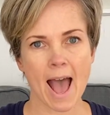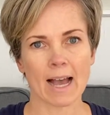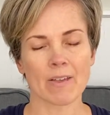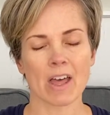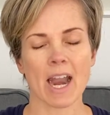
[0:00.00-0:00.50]

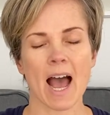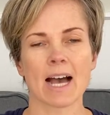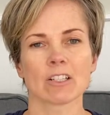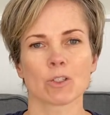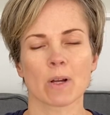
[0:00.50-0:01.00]
And then
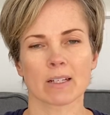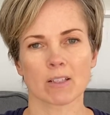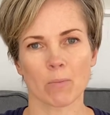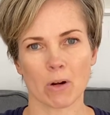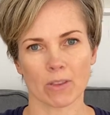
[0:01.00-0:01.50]
as you
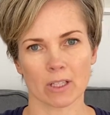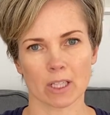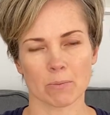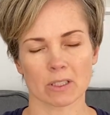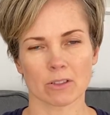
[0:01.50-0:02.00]
exhale, part the
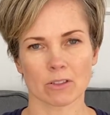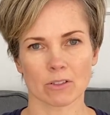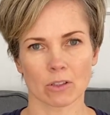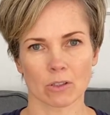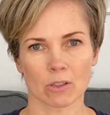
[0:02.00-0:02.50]
lips and
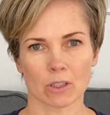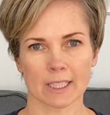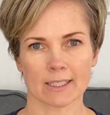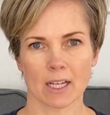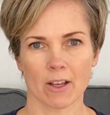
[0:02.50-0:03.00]
slowly
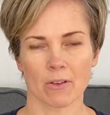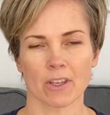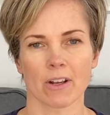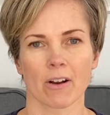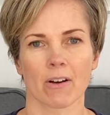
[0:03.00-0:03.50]
sigh out
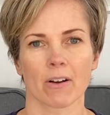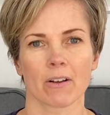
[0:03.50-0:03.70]
the air.